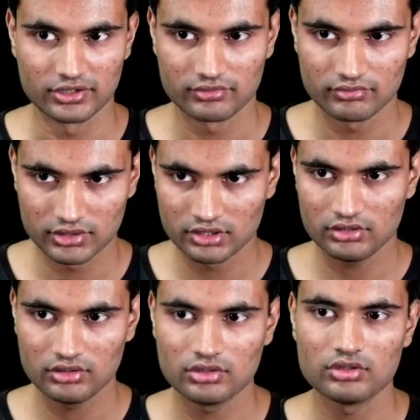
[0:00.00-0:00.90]
1,
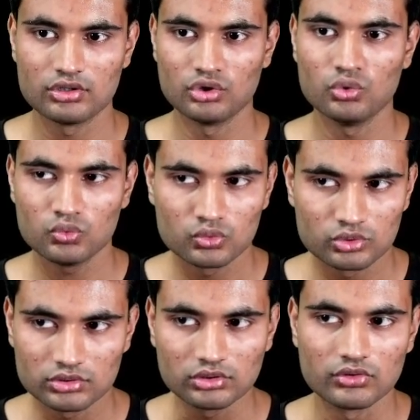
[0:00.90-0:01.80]
2,
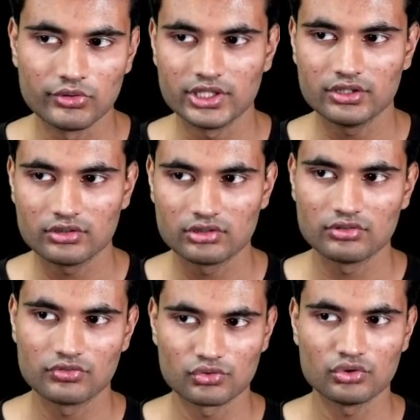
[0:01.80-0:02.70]
3,
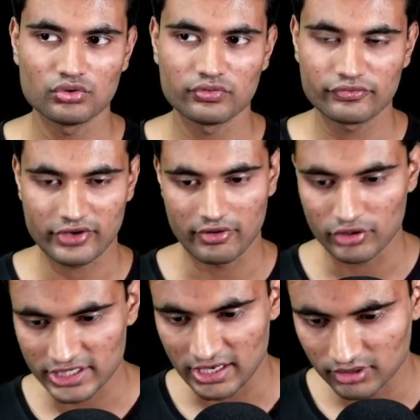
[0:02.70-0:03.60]
4, 5.
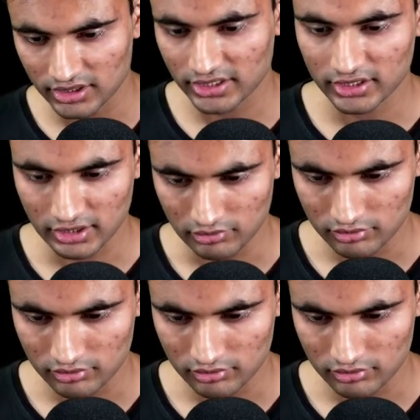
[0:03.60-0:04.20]
Okay, I'm clicking now.